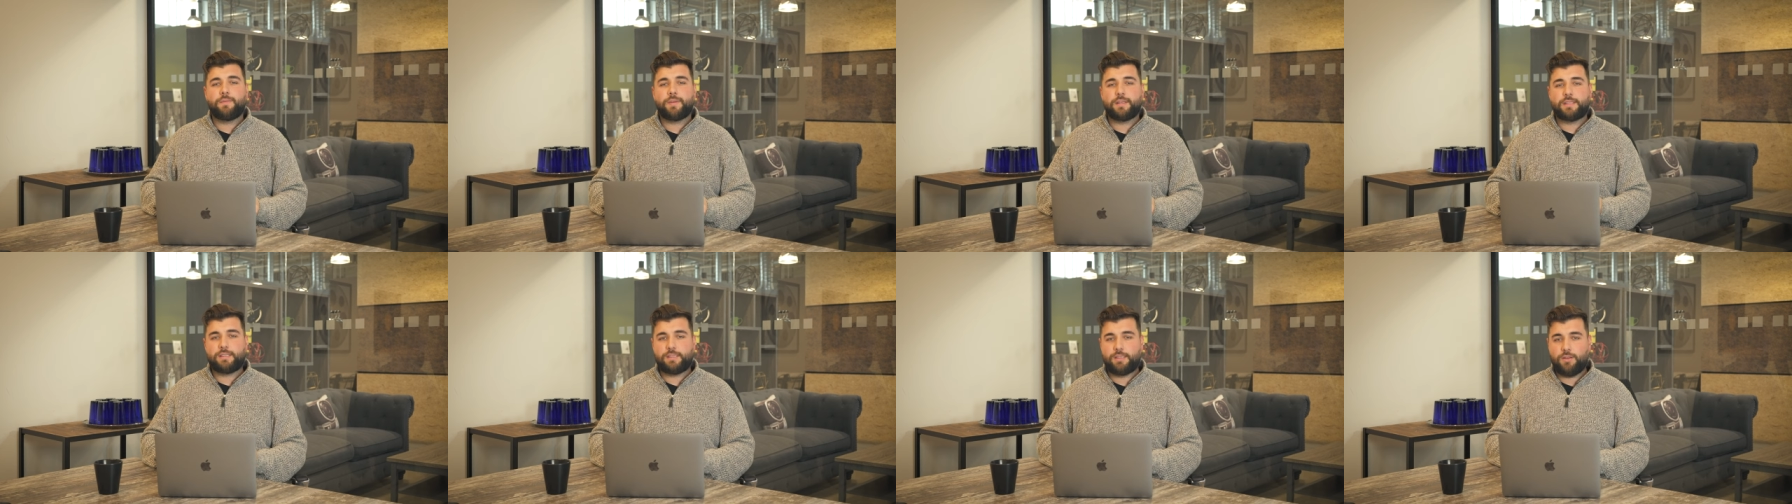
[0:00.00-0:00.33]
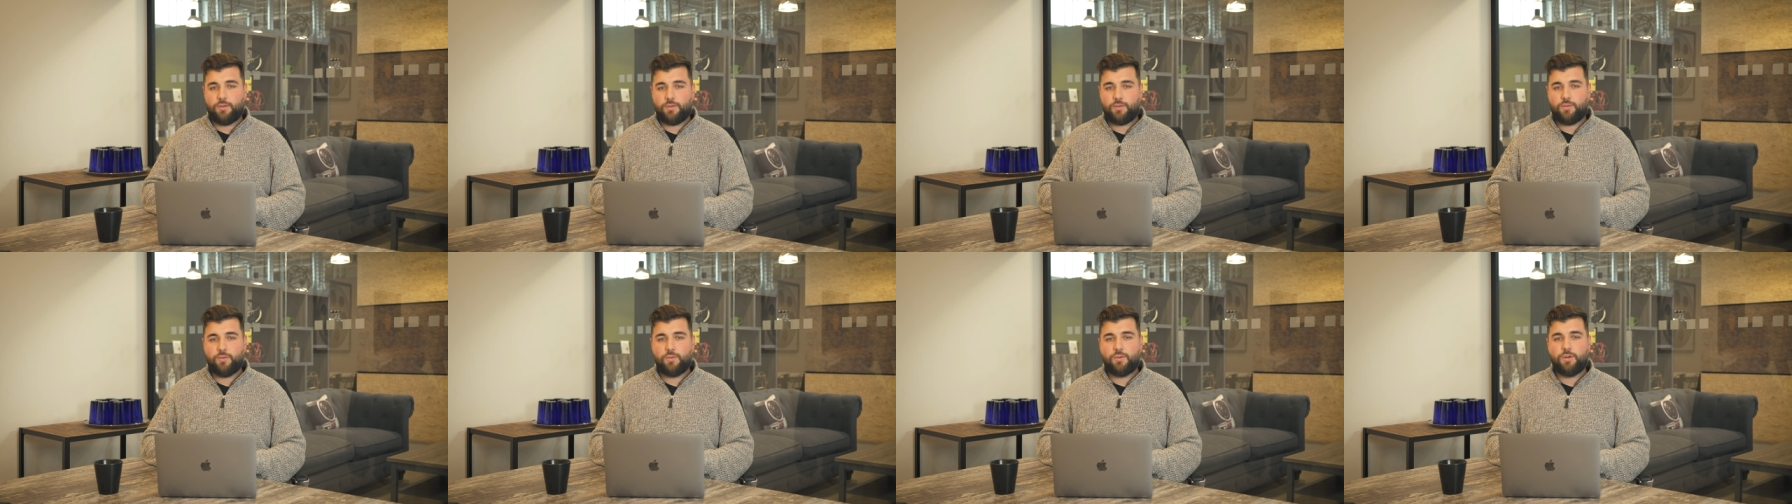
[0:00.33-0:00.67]

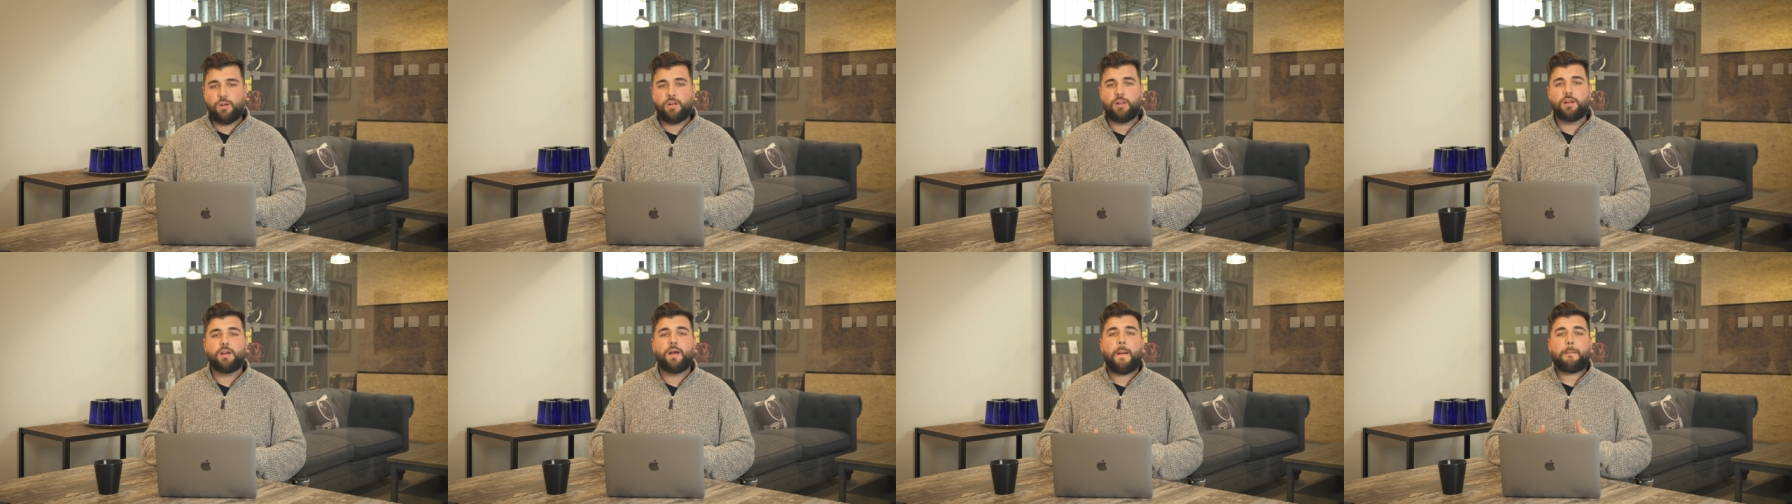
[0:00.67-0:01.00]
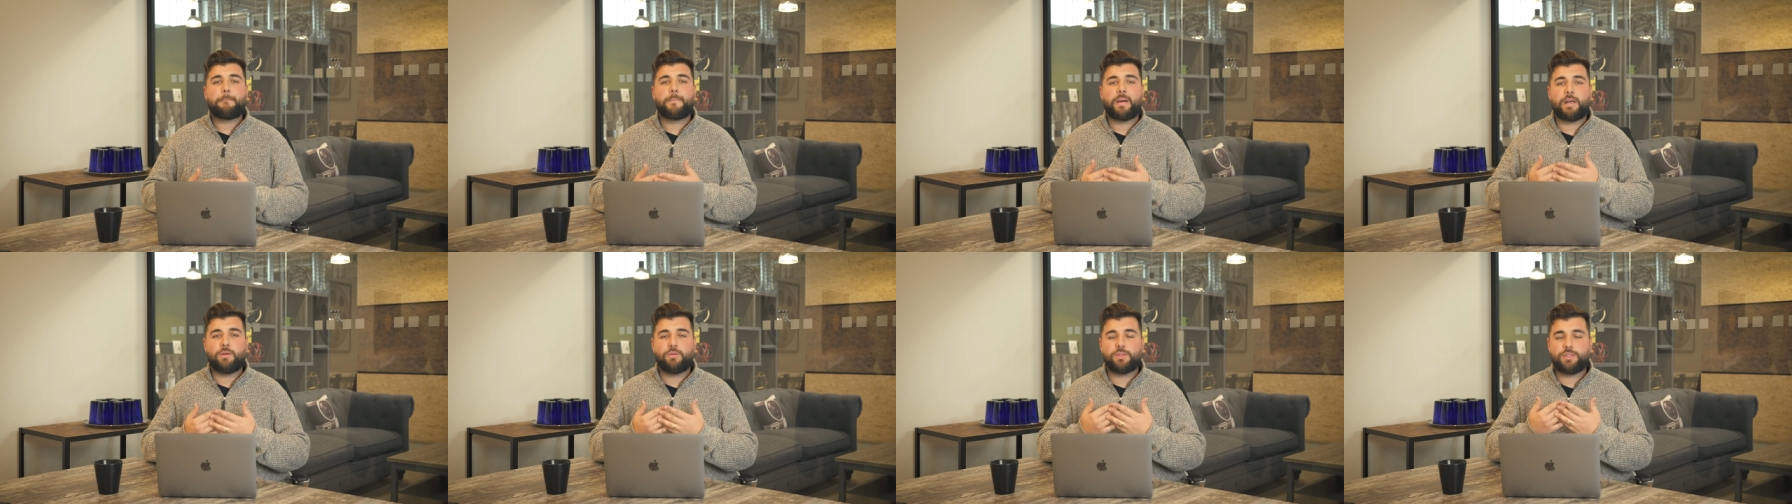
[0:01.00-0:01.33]
still Google,
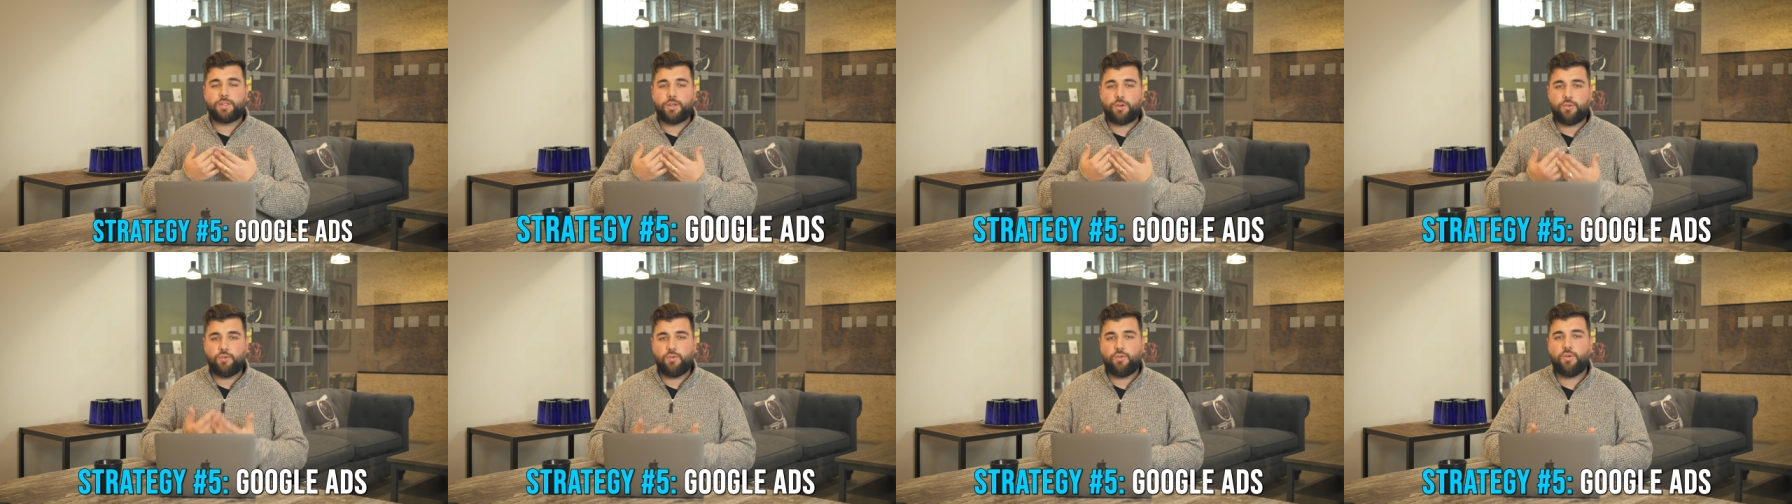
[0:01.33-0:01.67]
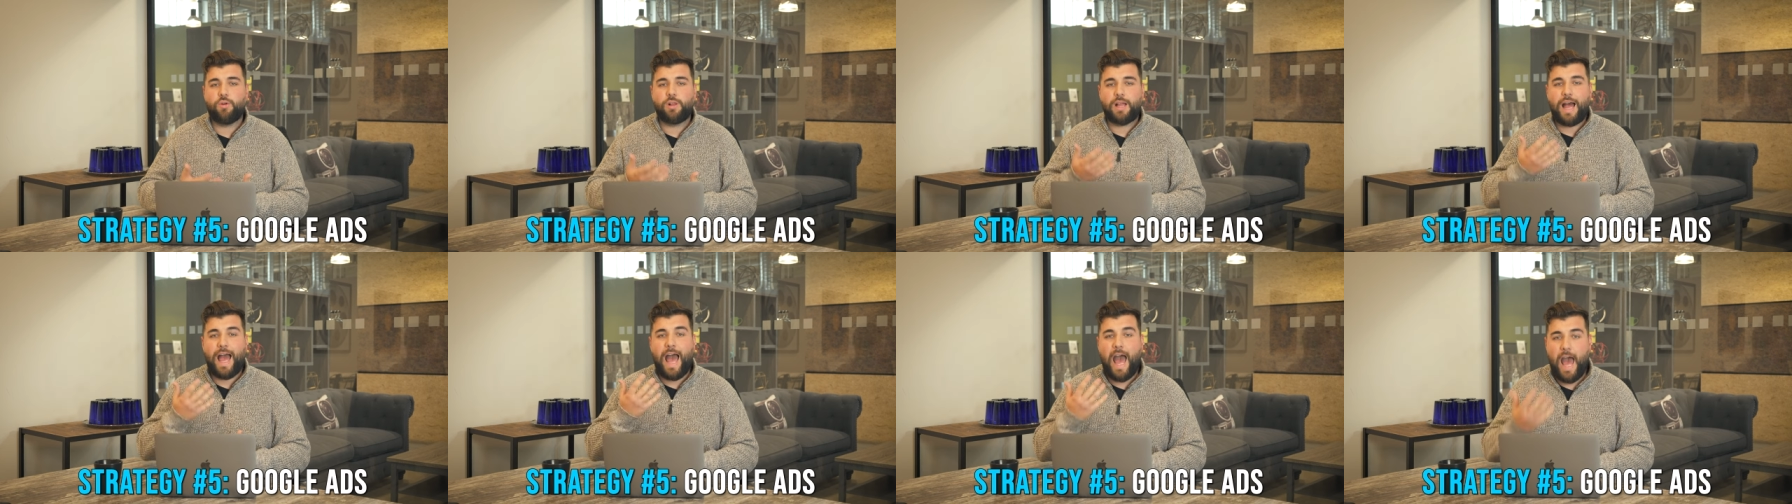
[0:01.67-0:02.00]
but it was the
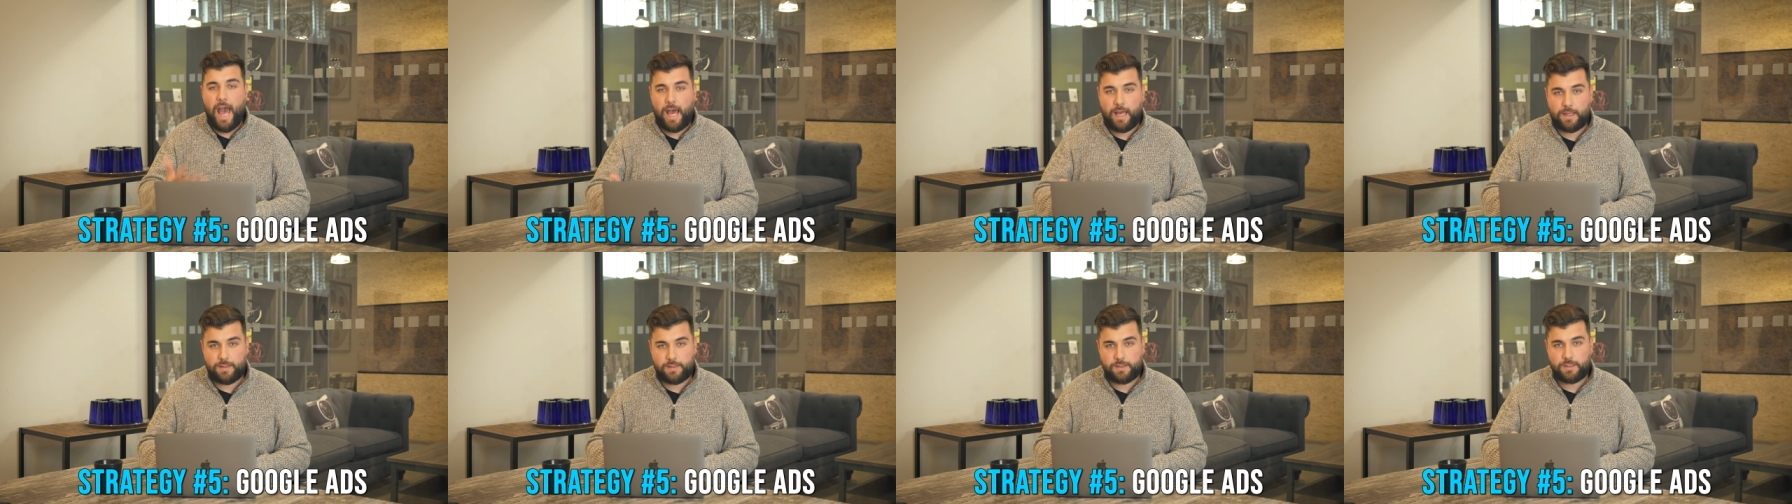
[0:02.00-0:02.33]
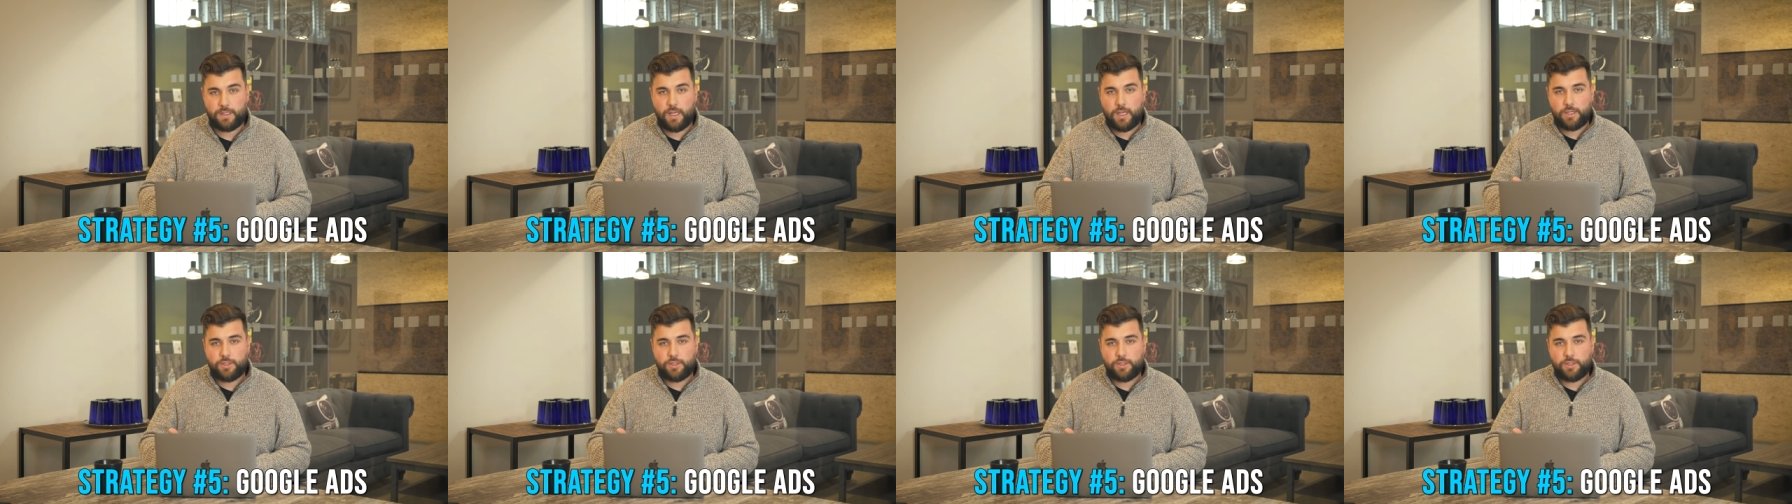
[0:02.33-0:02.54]
Google ads.